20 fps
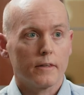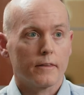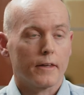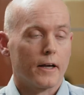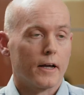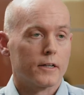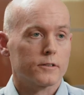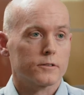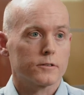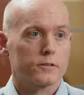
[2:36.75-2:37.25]
they
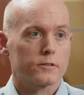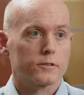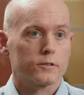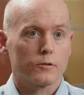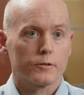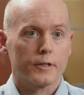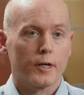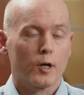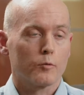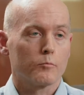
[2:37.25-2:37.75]
actually
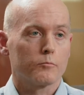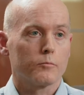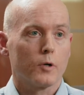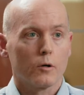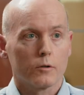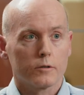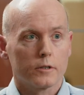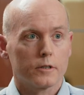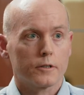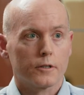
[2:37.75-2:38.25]
slow down
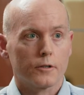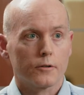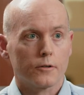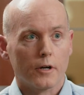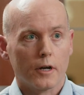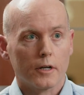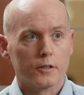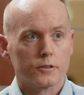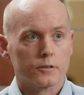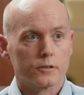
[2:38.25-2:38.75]
bone
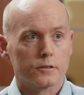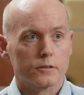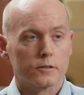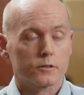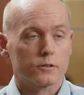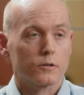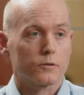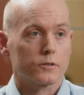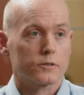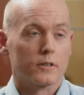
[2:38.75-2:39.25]
deterioration.
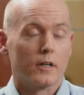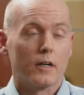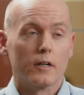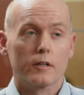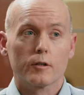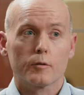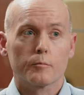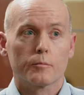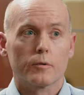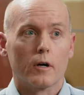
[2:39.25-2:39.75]
So there's a lot
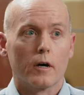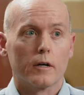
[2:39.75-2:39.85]
of good